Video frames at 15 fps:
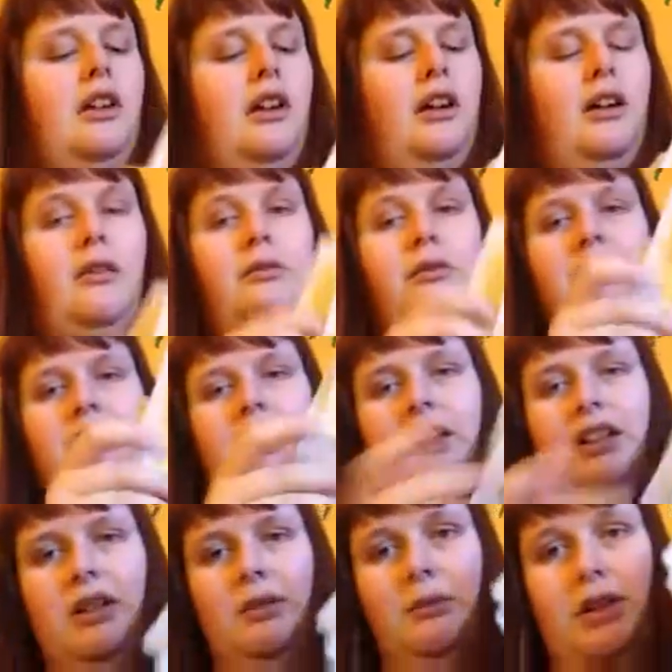of
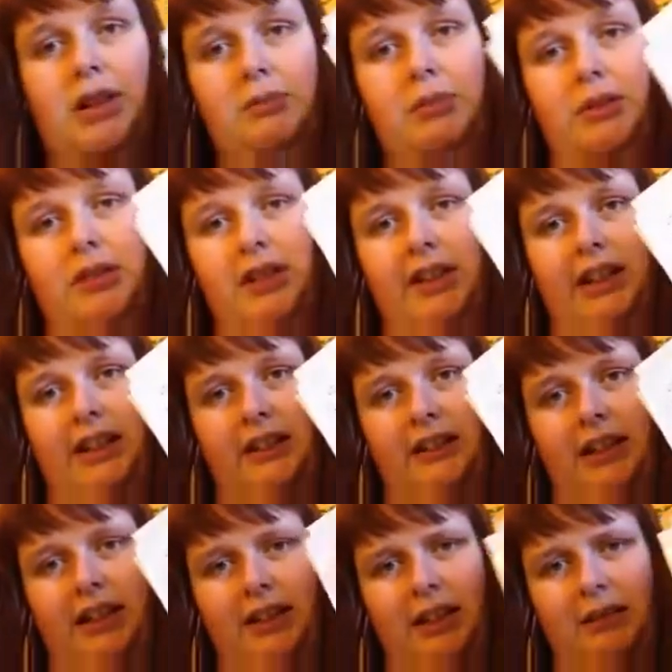what you probably think of
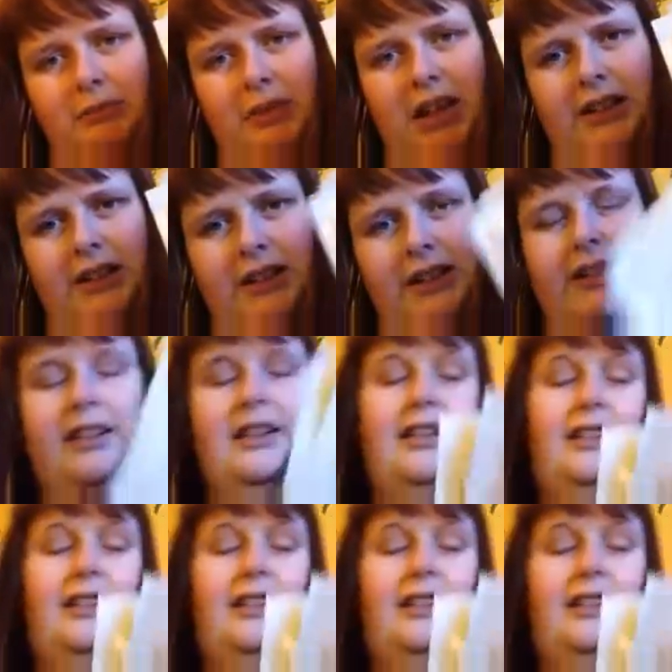these like masks.